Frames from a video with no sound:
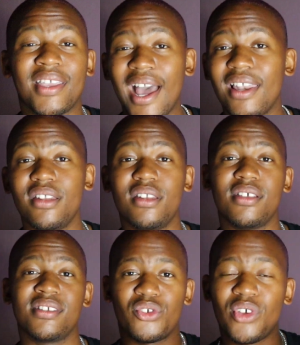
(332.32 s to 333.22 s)

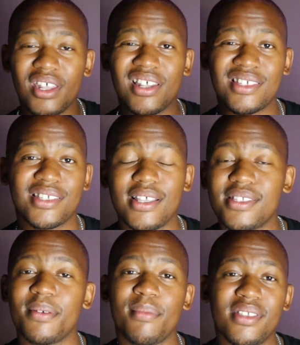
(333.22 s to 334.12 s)
calendars, trading
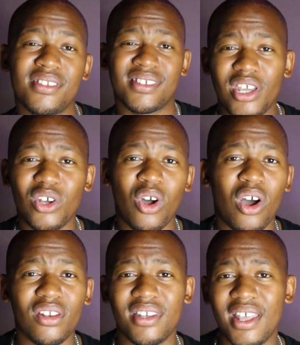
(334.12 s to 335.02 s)
sentiment, trading
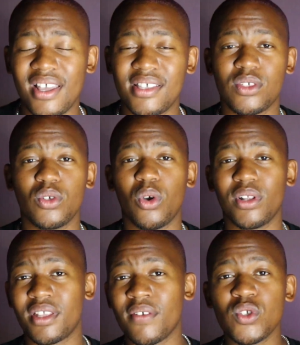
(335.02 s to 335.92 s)
holidays,
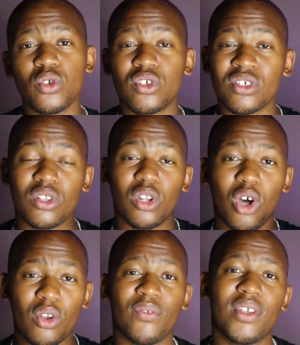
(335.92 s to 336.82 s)
it gives you just a
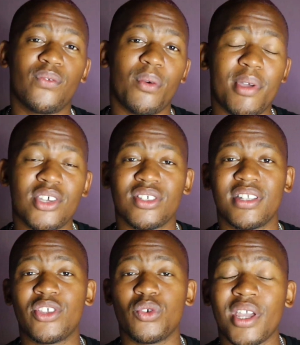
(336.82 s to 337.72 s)
lot of information
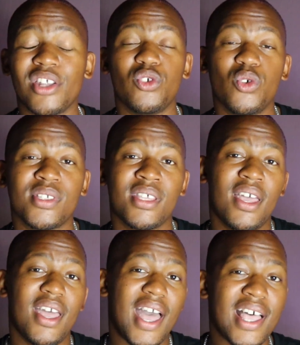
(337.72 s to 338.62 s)
that you can use
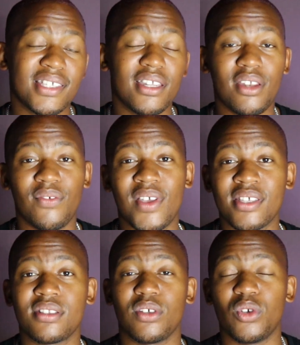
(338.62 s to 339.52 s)
as an
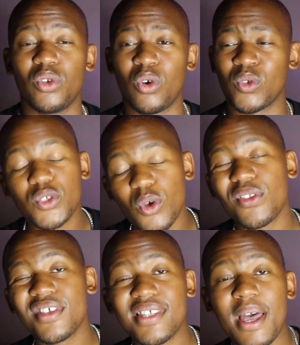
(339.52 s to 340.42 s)
investor. So
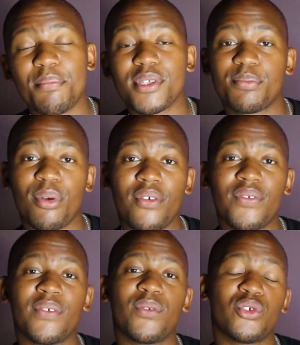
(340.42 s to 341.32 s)
this app is
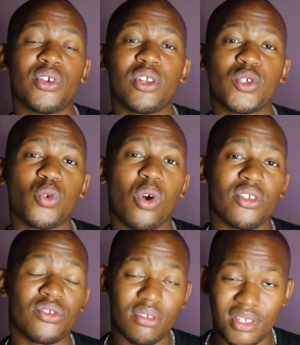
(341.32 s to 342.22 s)
perfect for traders who
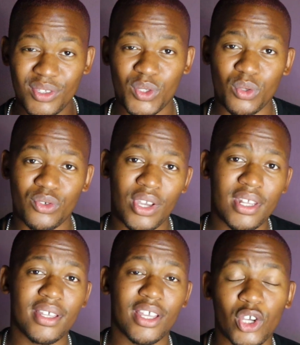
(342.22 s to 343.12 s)
are into
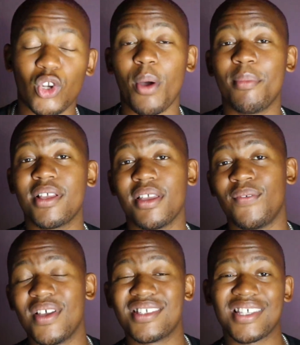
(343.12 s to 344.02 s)
trading economic
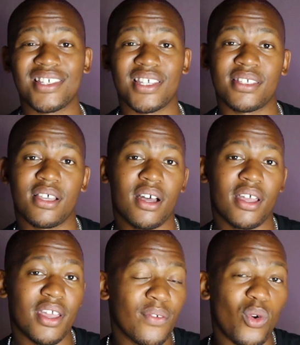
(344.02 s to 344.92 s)
events such as
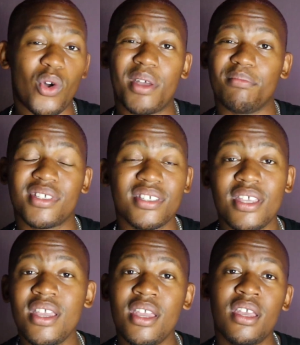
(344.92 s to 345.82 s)

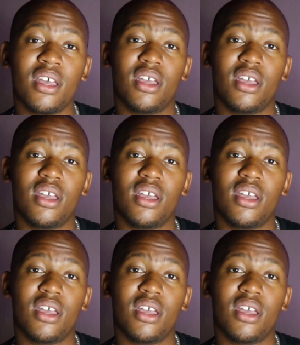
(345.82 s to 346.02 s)
FOMC,